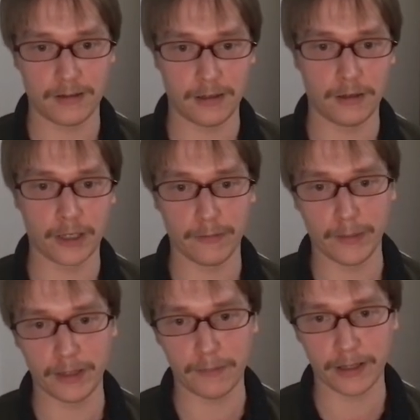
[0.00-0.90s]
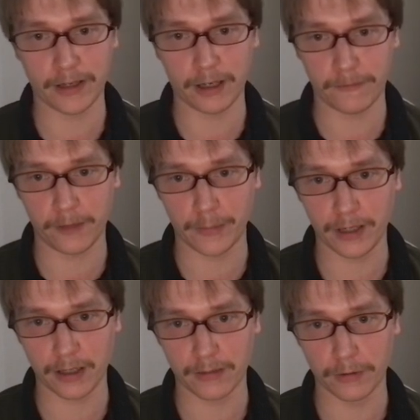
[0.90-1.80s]
Okay, maybe they play kind of
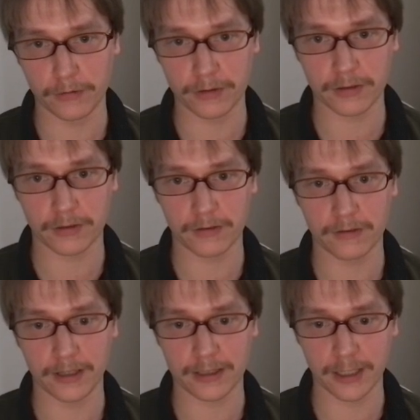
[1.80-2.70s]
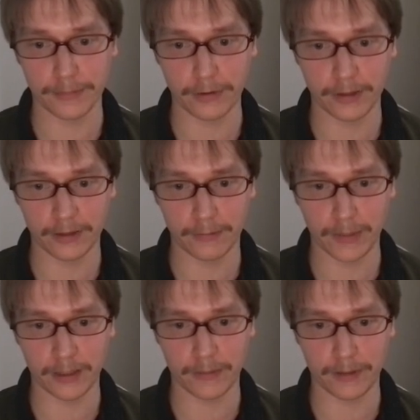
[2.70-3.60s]
dummy-like moves at some point.
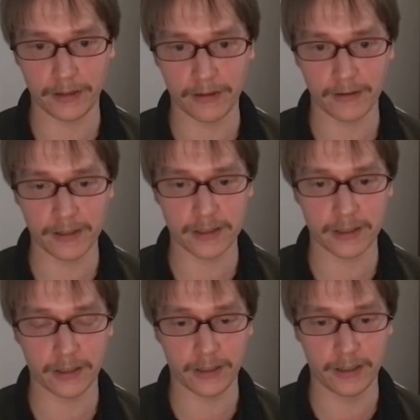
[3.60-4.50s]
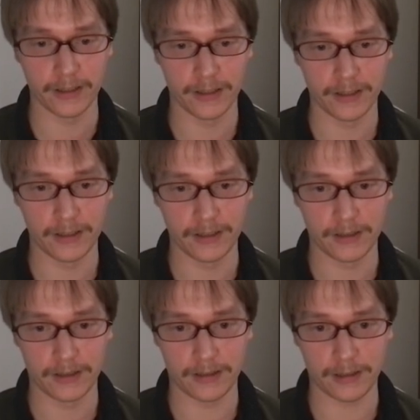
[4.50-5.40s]
Maybe they play this here.
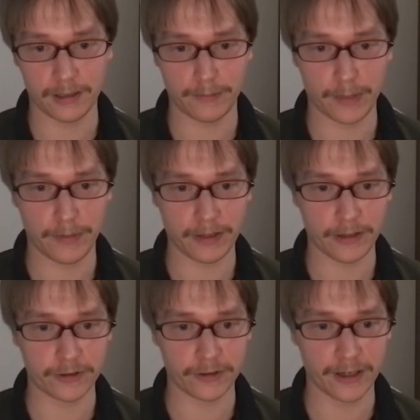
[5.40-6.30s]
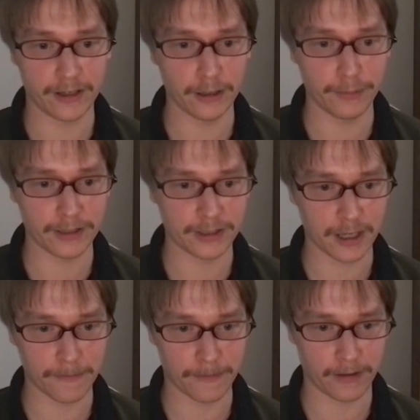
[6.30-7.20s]
Maybe they try a little bit
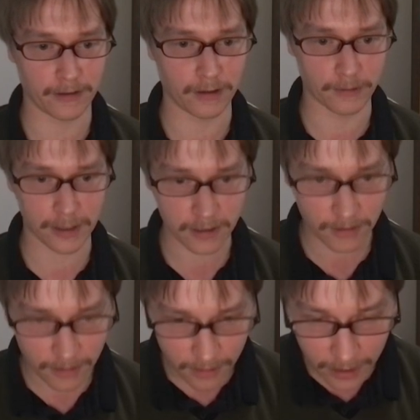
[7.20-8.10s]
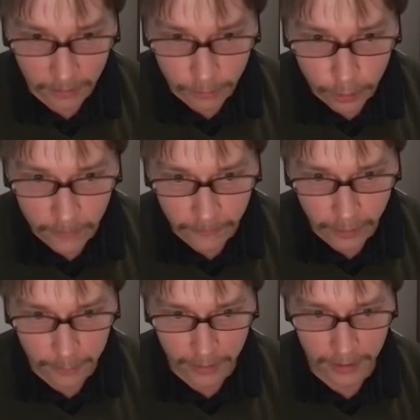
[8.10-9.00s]
something. Oh, that could have
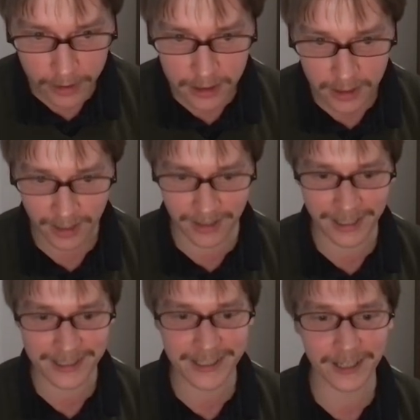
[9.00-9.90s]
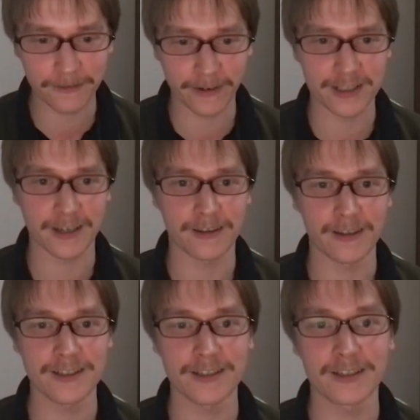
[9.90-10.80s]
worked, but let's say it fails like
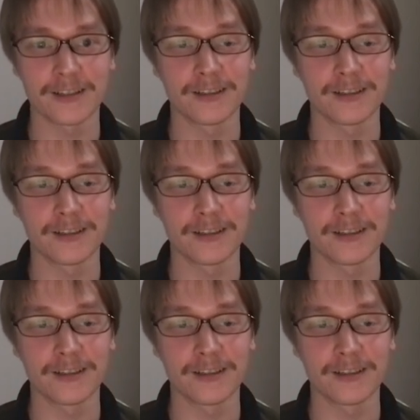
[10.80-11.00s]
this.